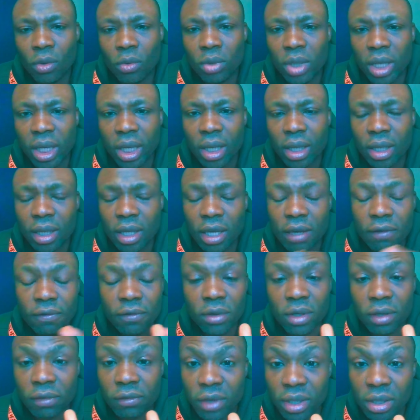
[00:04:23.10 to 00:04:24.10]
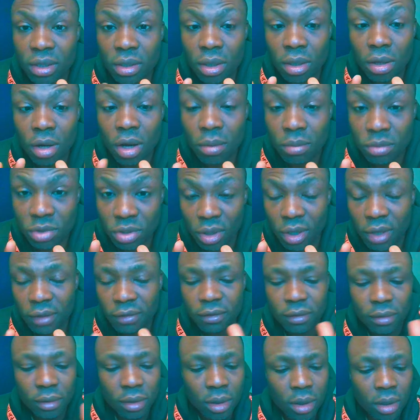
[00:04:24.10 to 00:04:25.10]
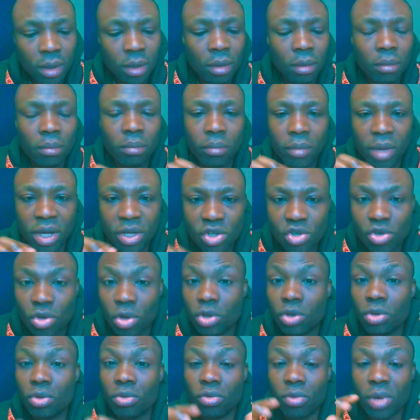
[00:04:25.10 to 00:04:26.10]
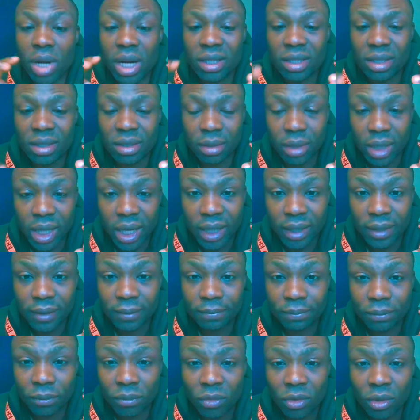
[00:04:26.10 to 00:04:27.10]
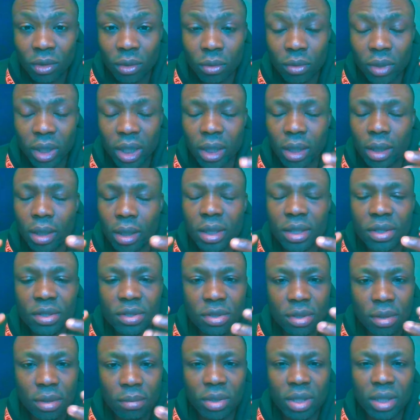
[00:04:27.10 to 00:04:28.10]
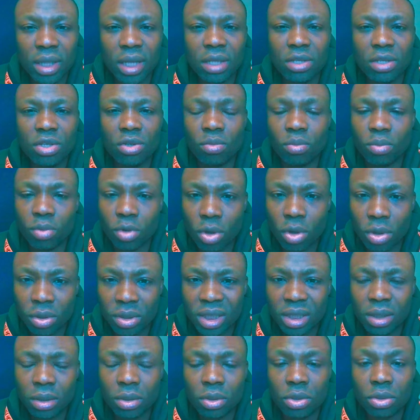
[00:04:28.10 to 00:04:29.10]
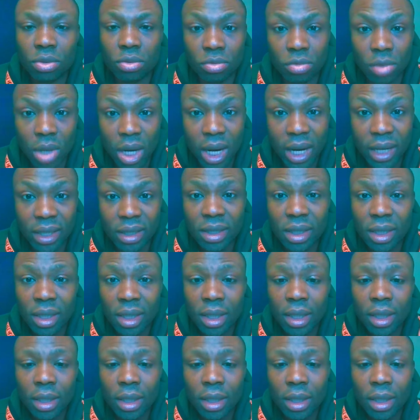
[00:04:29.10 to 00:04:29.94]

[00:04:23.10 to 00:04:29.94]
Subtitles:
okay? Even if it comes off, make sure you write it again, okay? It's something that you continue to write.